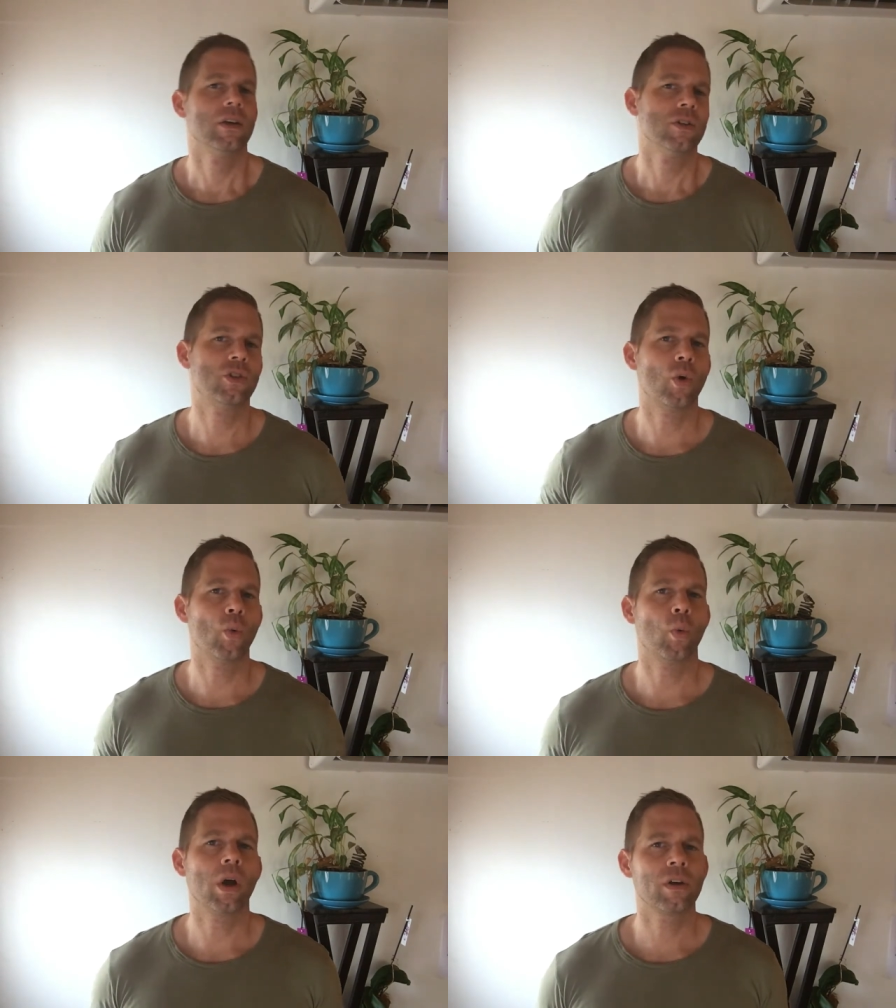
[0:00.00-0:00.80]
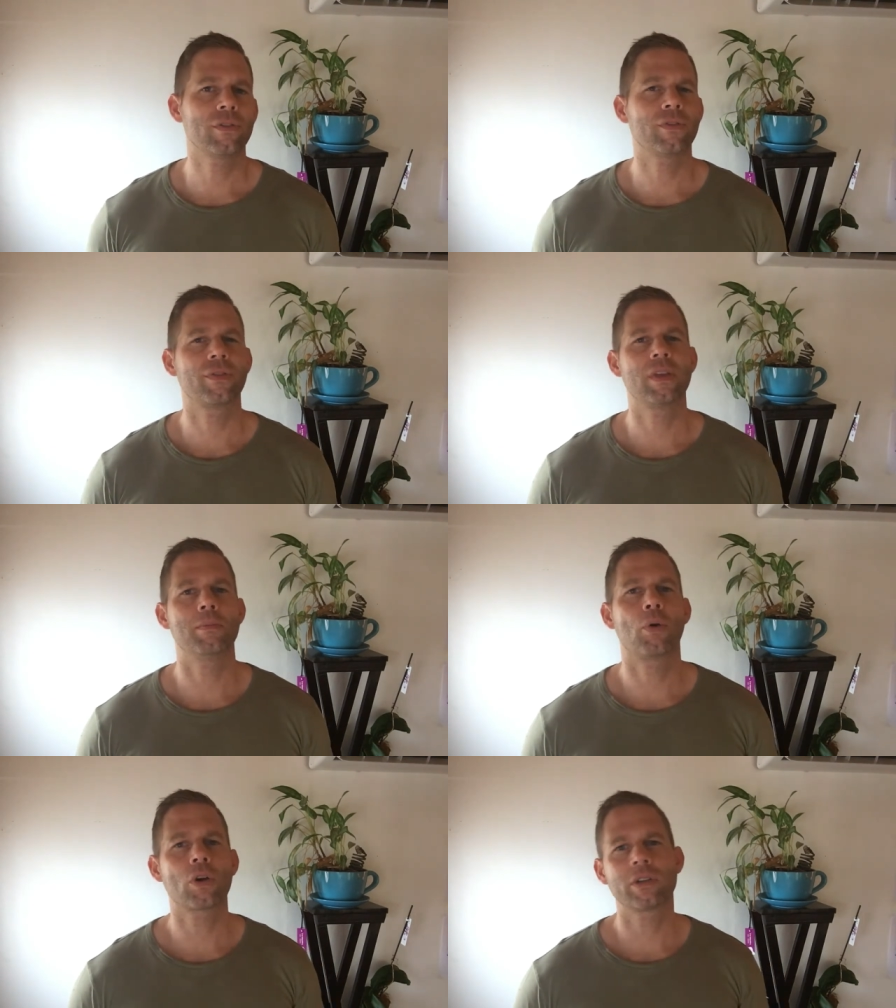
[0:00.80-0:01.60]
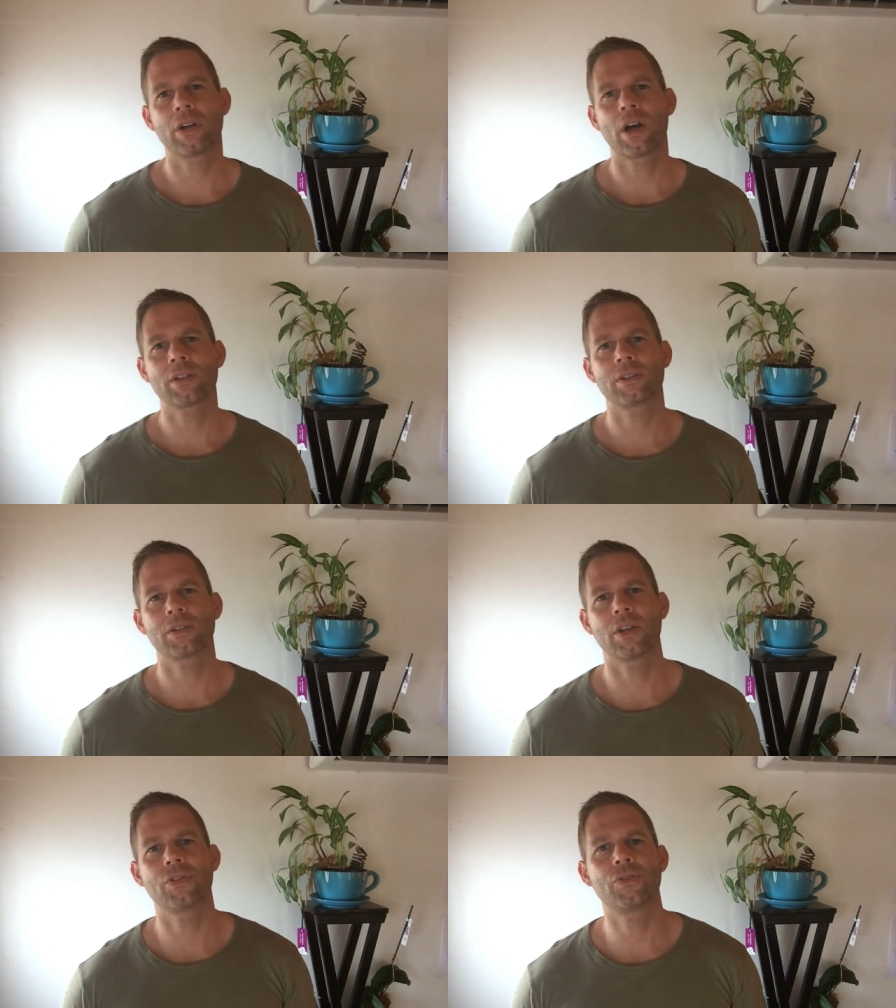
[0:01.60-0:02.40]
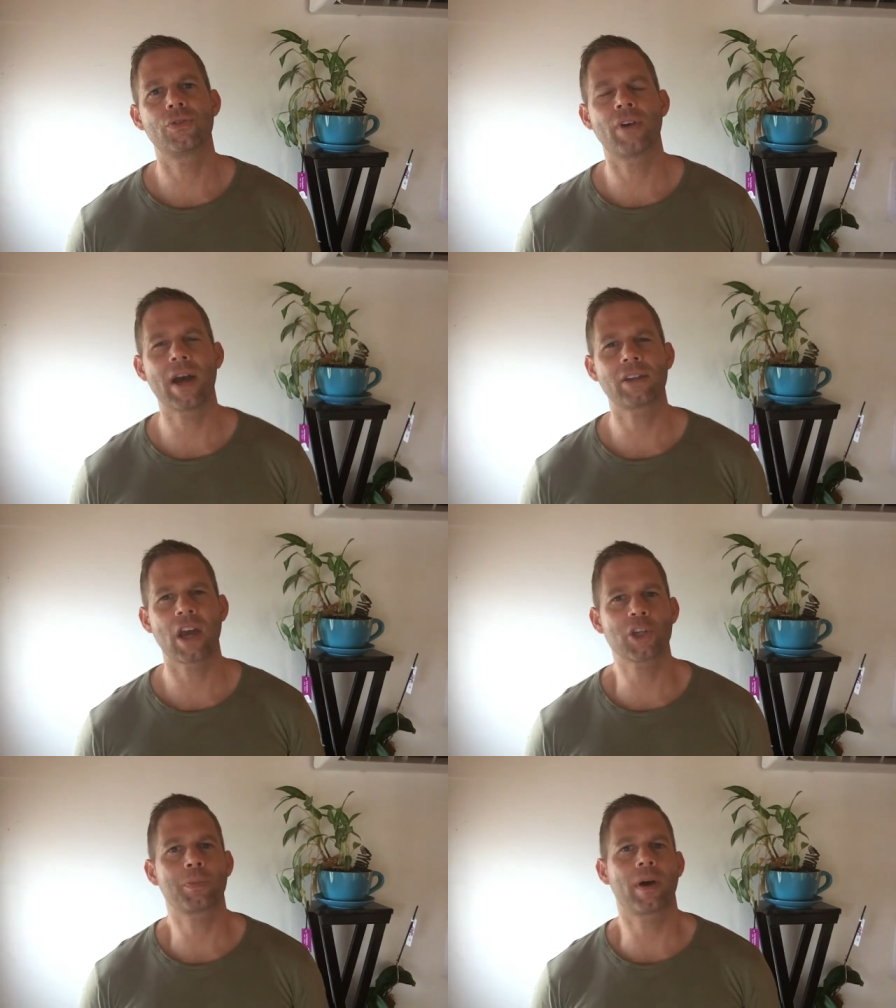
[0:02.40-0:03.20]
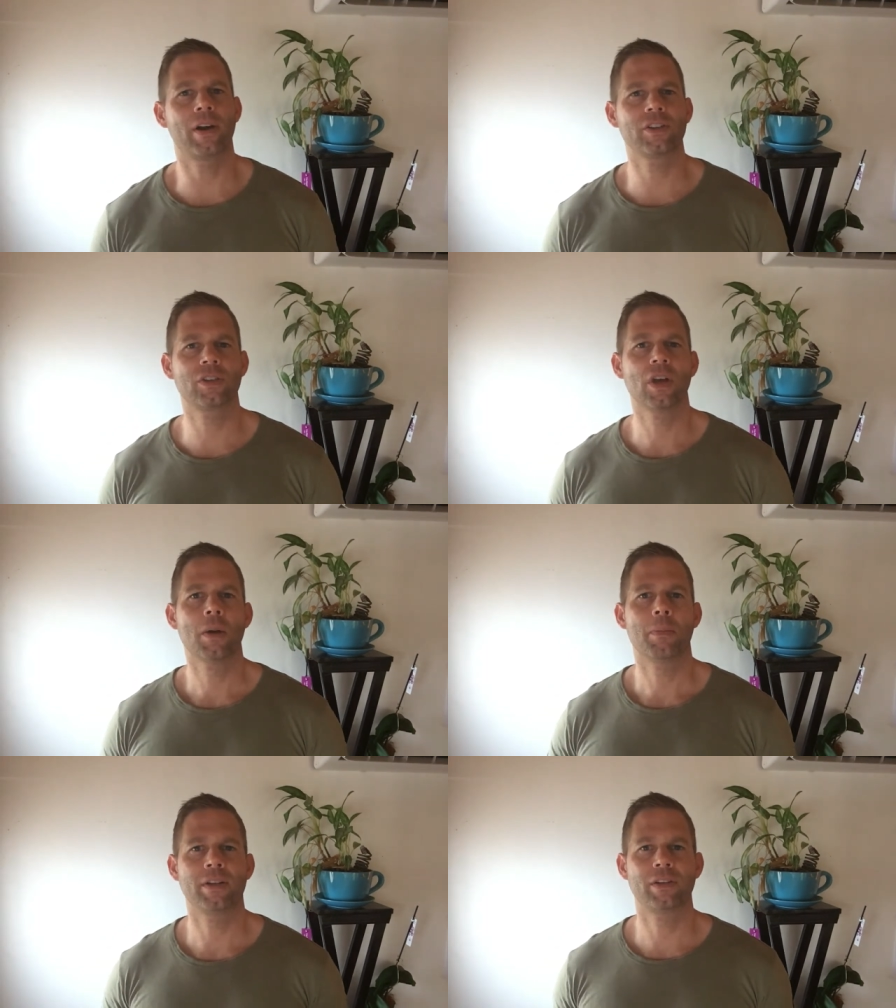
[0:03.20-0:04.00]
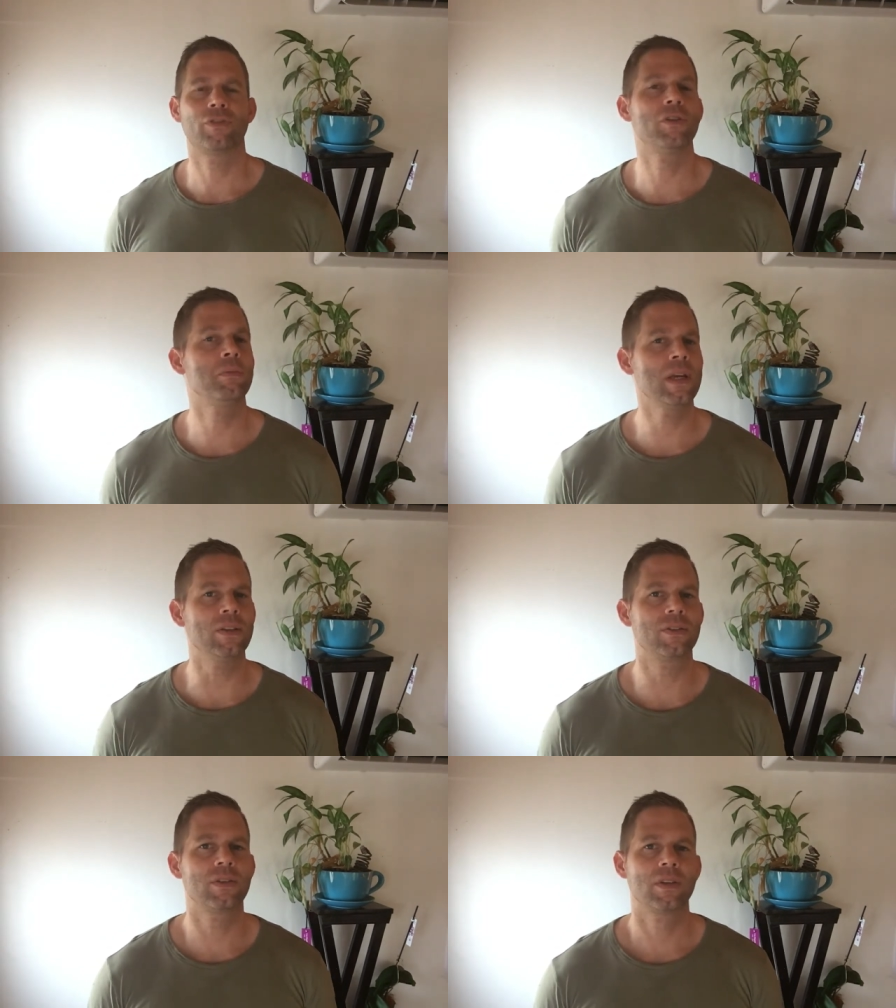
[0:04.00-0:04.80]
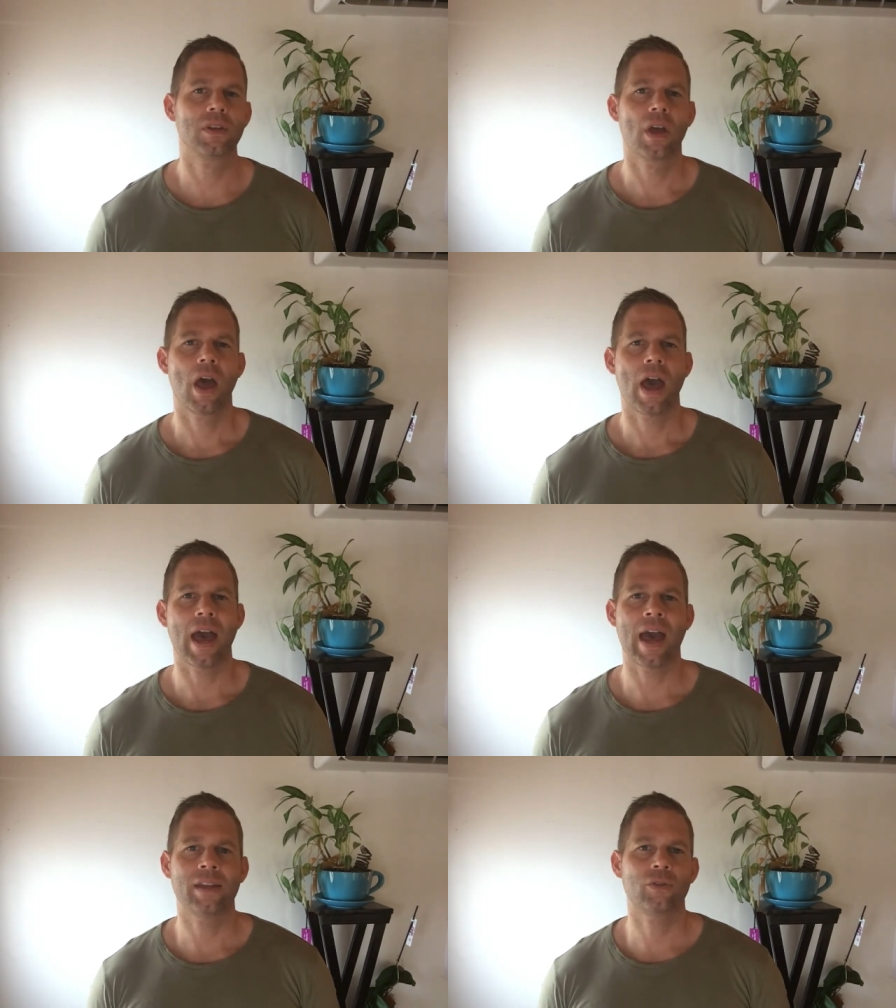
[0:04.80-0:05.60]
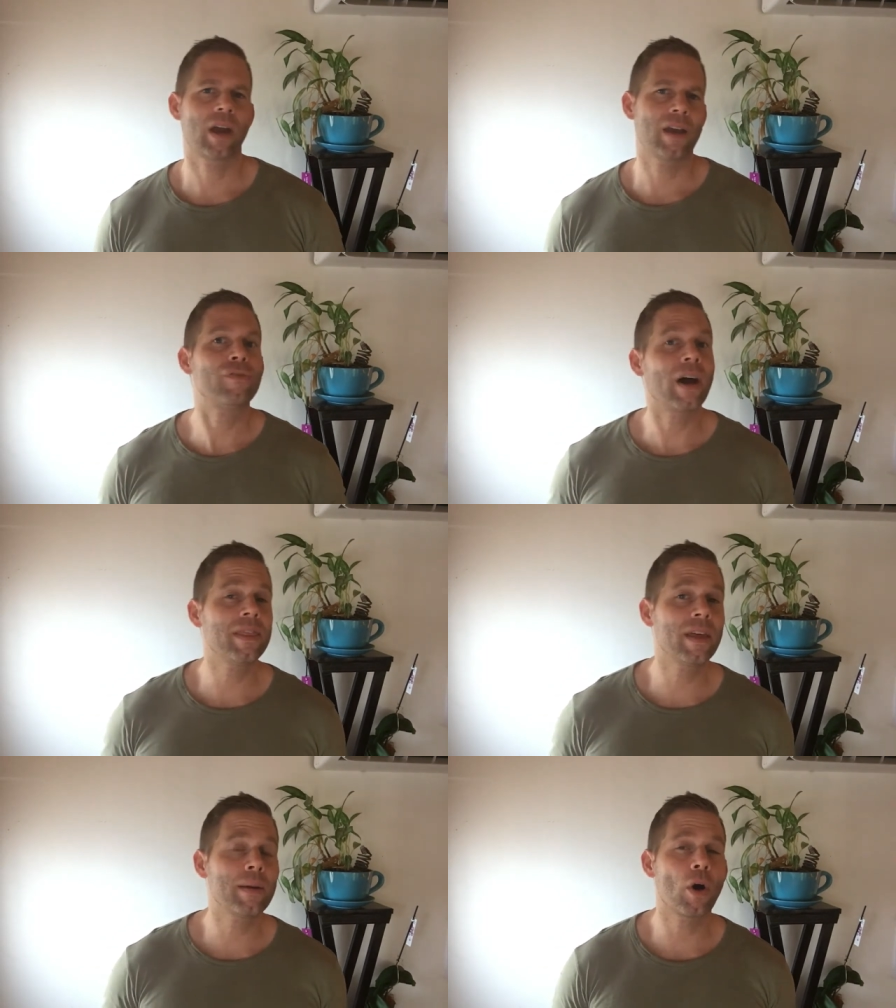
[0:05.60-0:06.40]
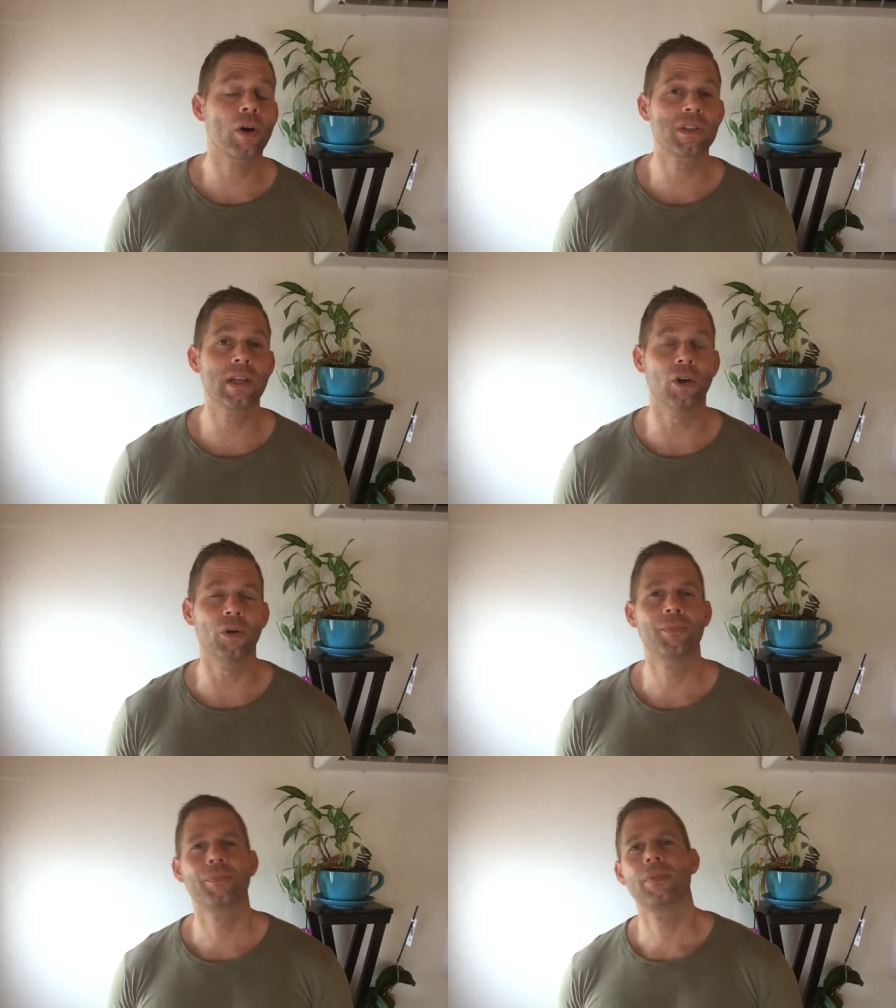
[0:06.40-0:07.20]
So one of the important tasks is to find cash buyers by different means. And you can find them on Zillow.